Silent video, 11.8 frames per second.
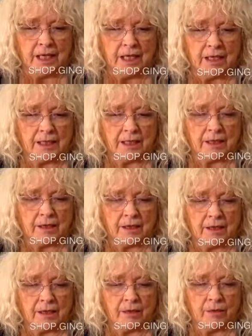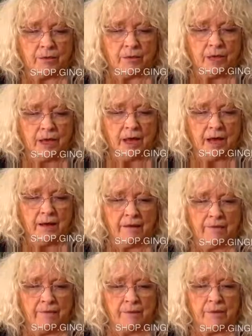It's like we
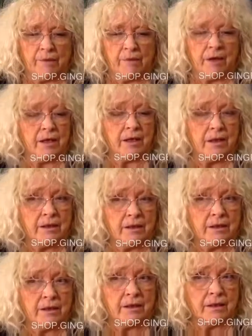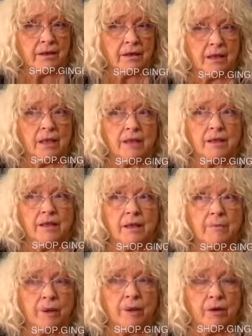have been raised, and
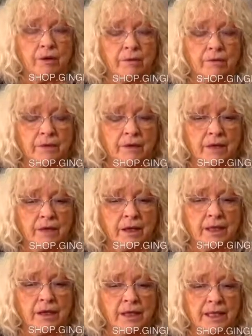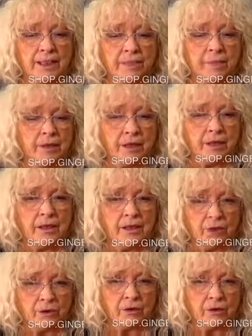some part of us uh, deeply
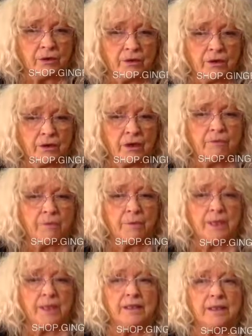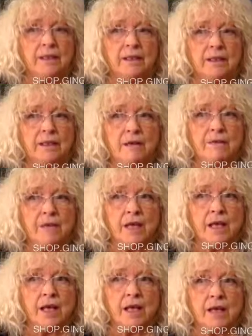longs for love, but it's the love,
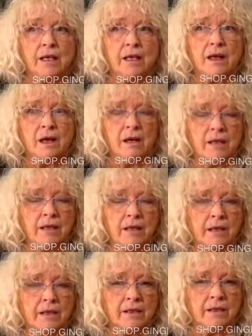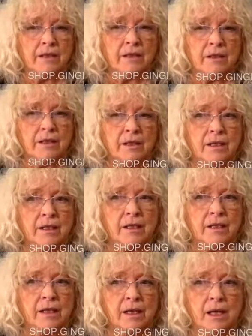the contact to the, the